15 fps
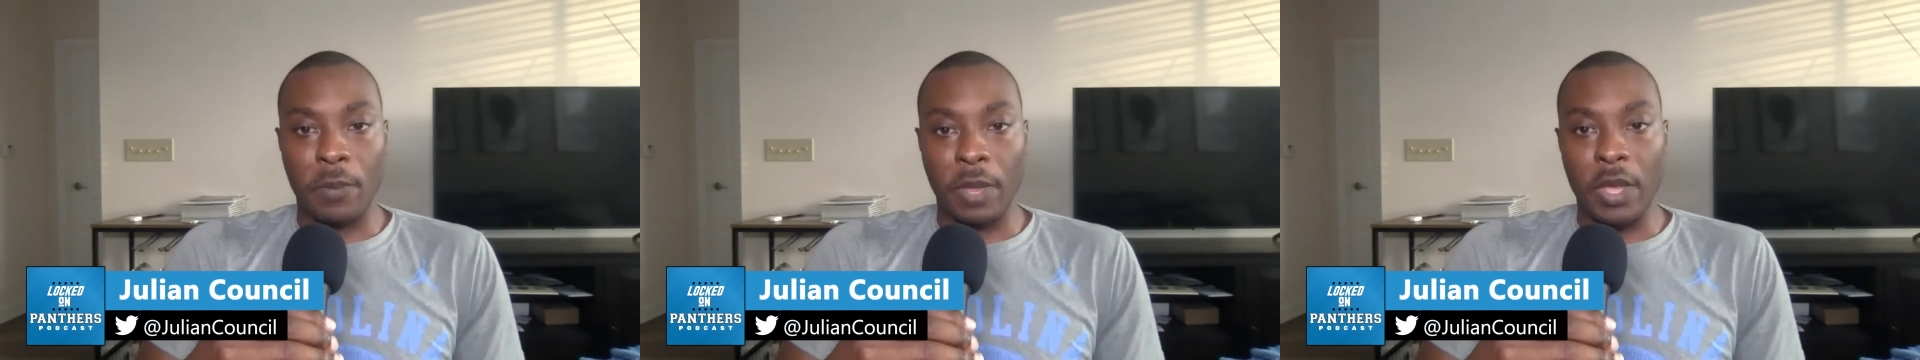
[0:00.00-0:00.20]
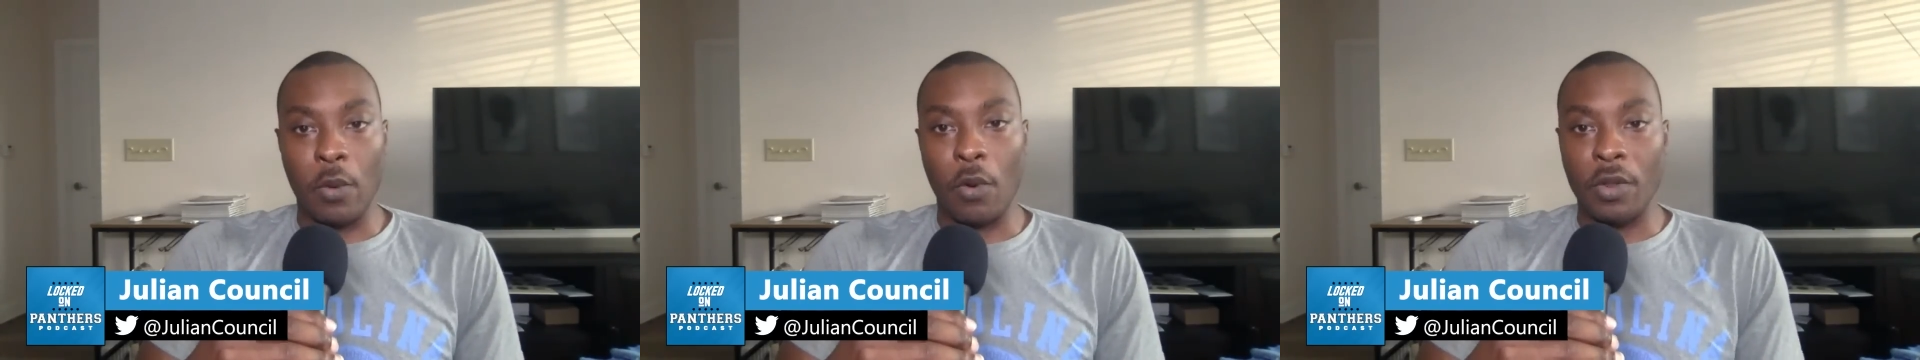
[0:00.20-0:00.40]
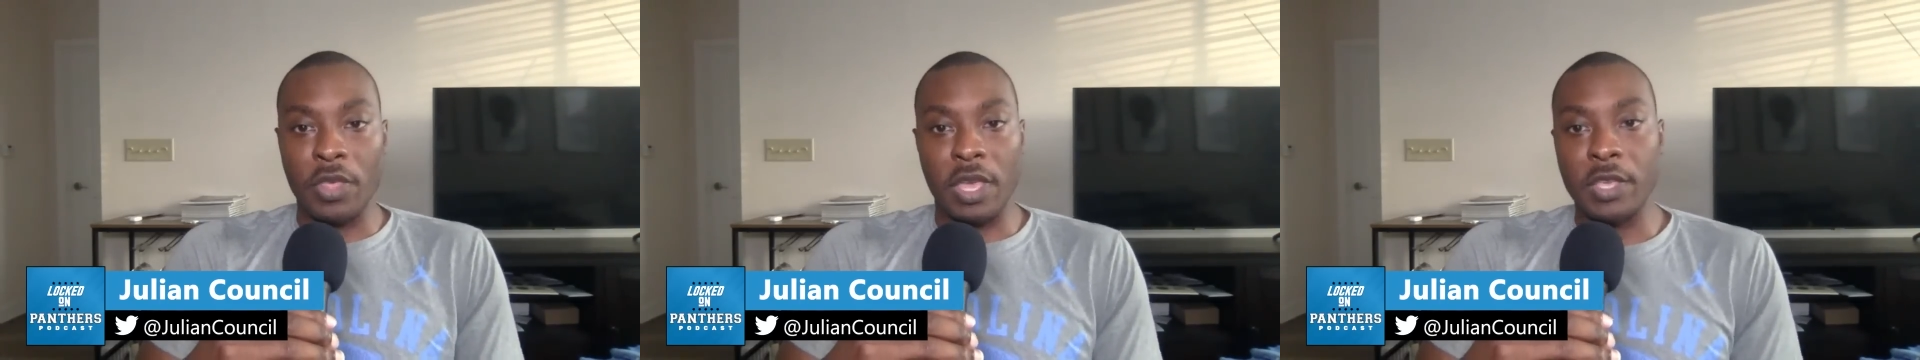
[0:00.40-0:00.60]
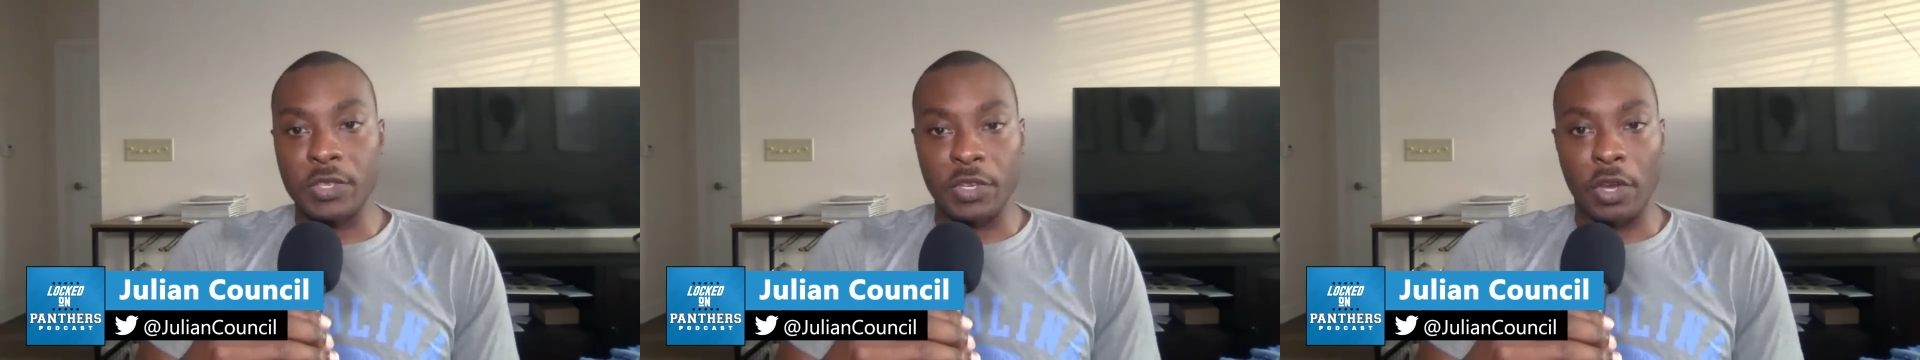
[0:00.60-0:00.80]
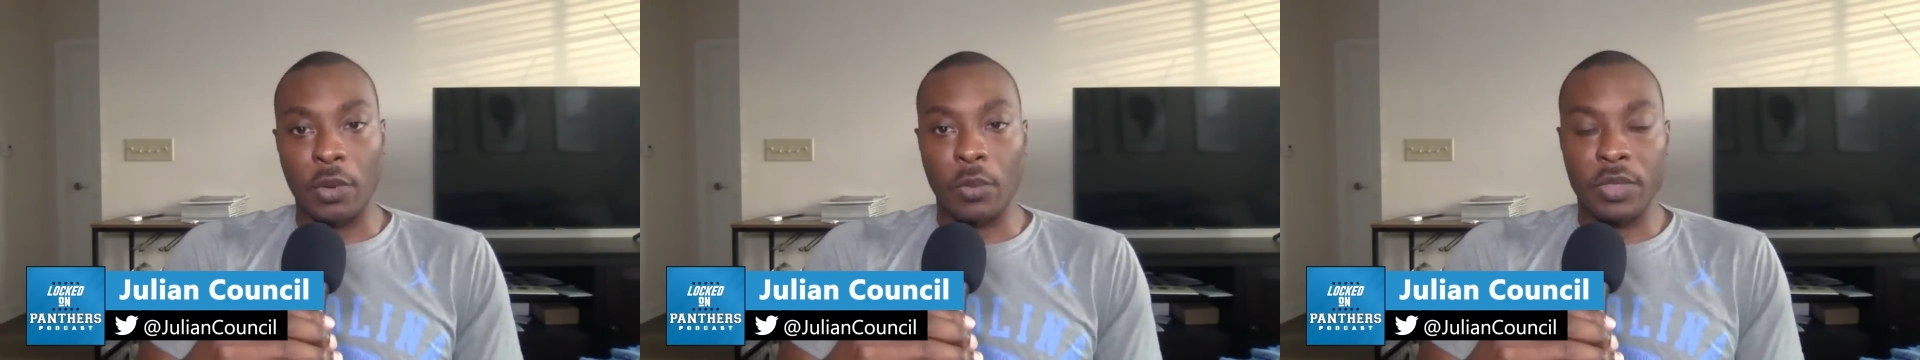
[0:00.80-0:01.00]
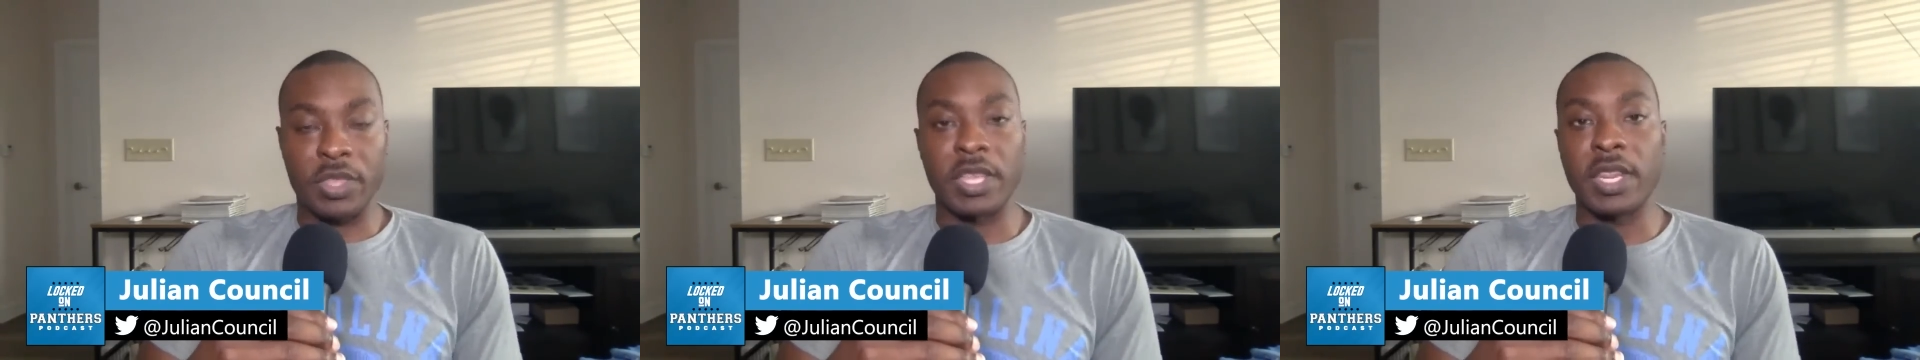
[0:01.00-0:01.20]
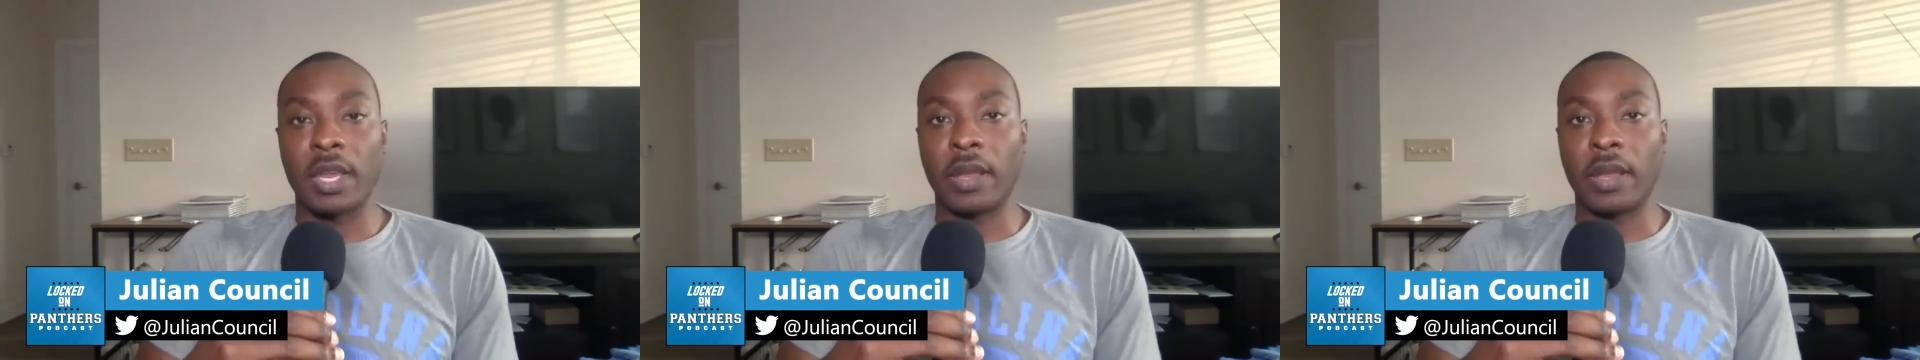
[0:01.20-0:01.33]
play or in the end zone within the